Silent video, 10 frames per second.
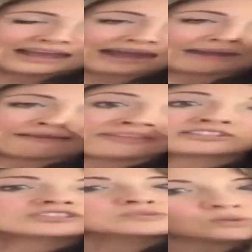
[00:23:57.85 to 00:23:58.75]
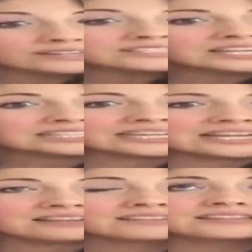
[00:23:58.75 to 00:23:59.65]
And that's just one
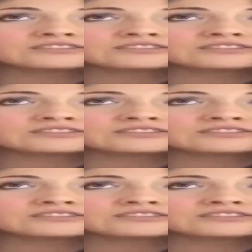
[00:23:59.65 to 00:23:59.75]
technique that is